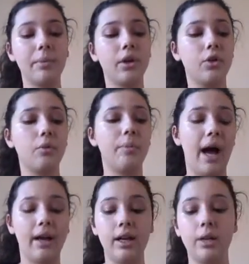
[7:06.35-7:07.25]
I'm gonna go
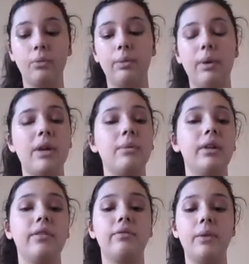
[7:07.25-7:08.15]
back in with my
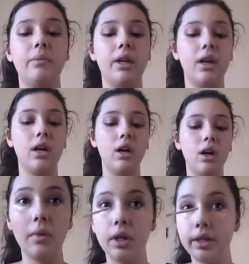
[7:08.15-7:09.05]
Maybelline Fit Me
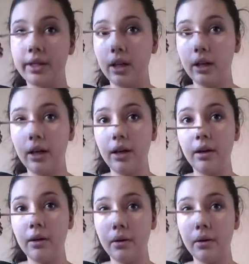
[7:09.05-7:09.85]
concealer.